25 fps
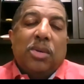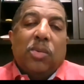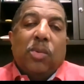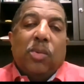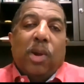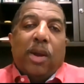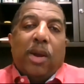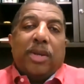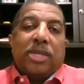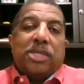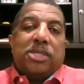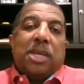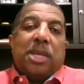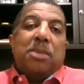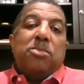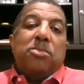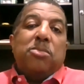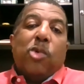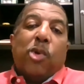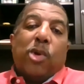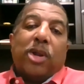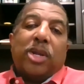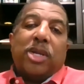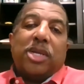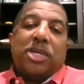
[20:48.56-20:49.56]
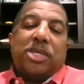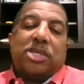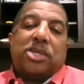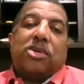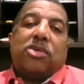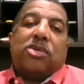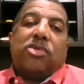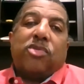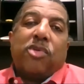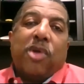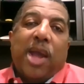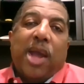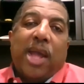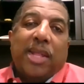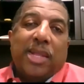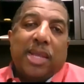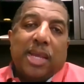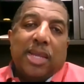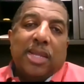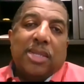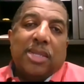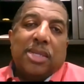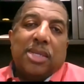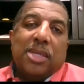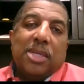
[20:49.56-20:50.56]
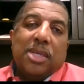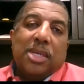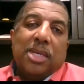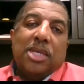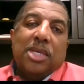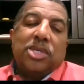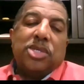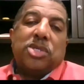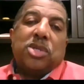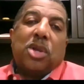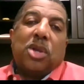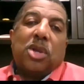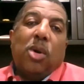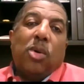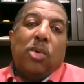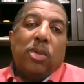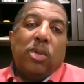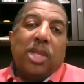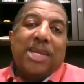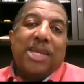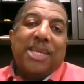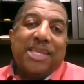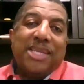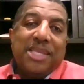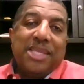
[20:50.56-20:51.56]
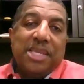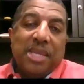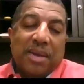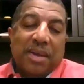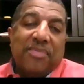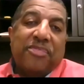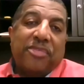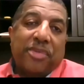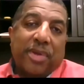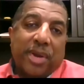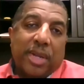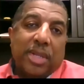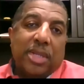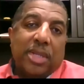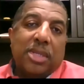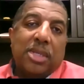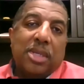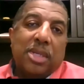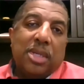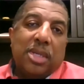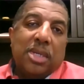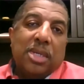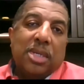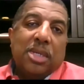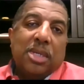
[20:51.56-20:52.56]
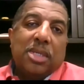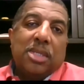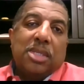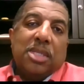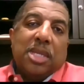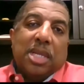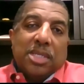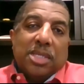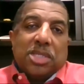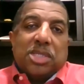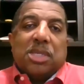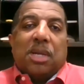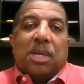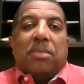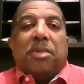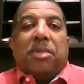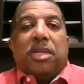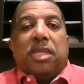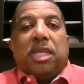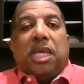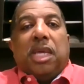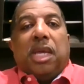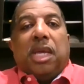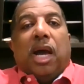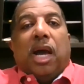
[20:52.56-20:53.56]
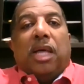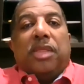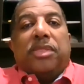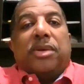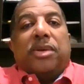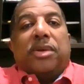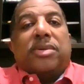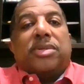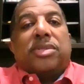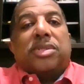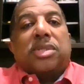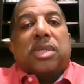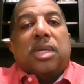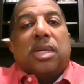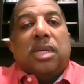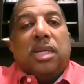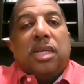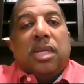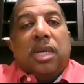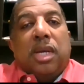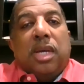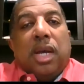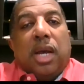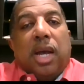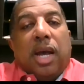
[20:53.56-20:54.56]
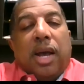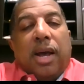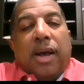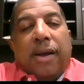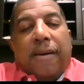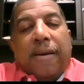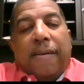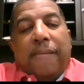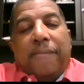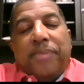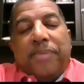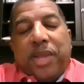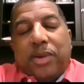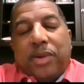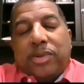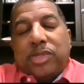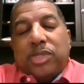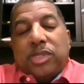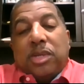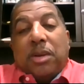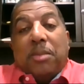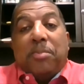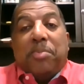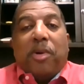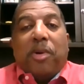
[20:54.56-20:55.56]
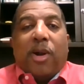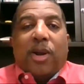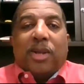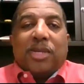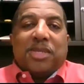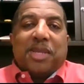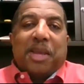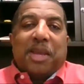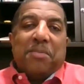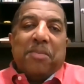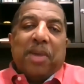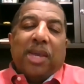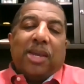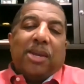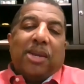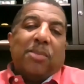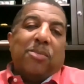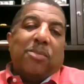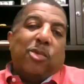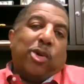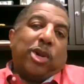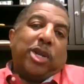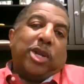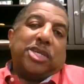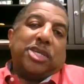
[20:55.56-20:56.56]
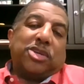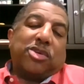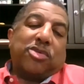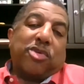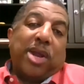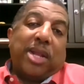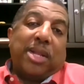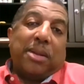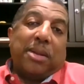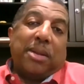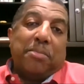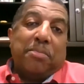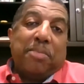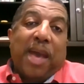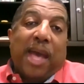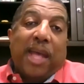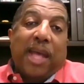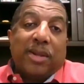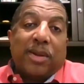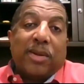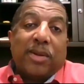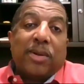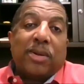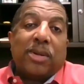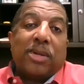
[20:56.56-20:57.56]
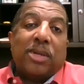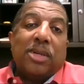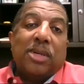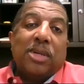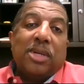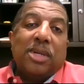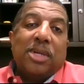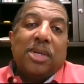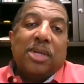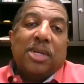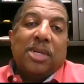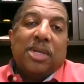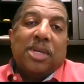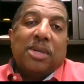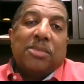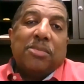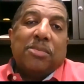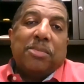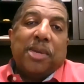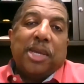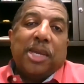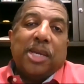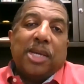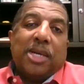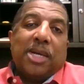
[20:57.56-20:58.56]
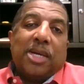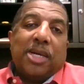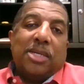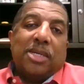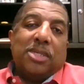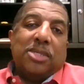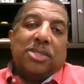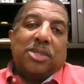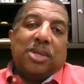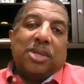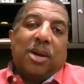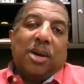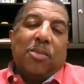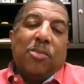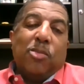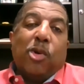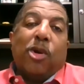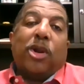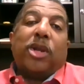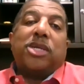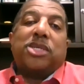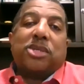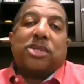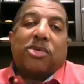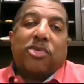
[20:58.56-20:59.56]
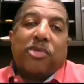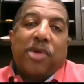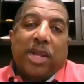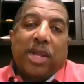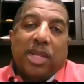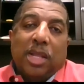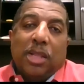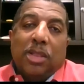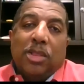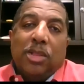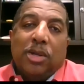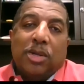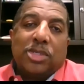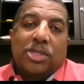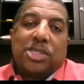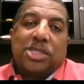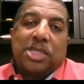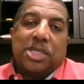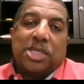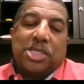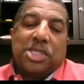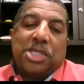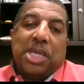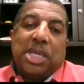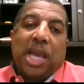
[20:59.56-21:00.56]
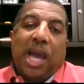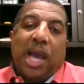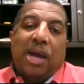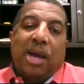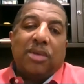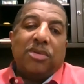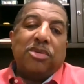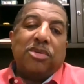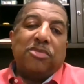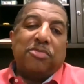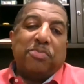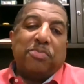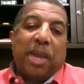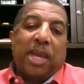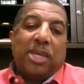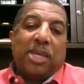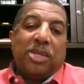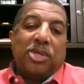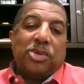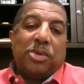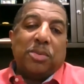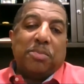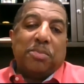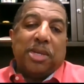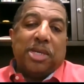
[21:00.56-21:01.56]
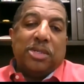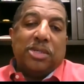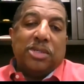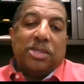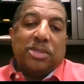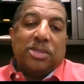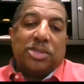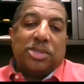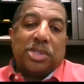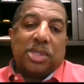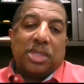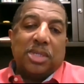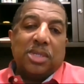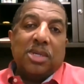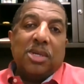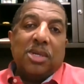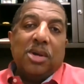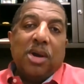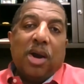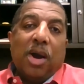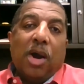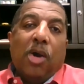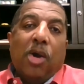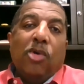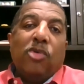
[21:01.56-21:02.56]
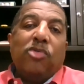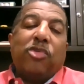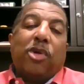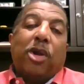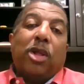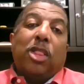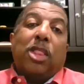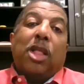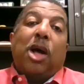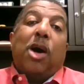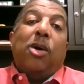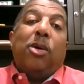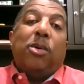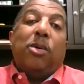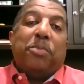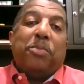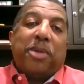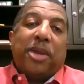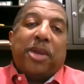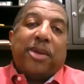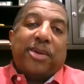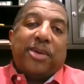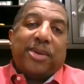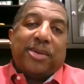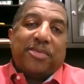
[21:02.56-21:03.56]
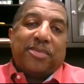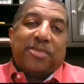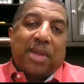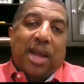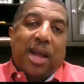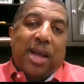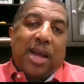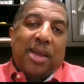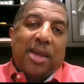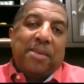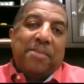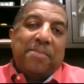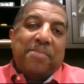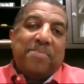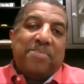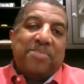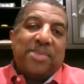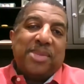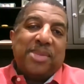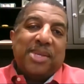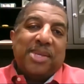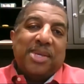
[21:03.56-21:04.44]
whereas a mortgage credit is totally different than some of the others. There's some parts that make a mortgage credit better because a mortgage credit looks to see how you've paid your bills over a long period of time,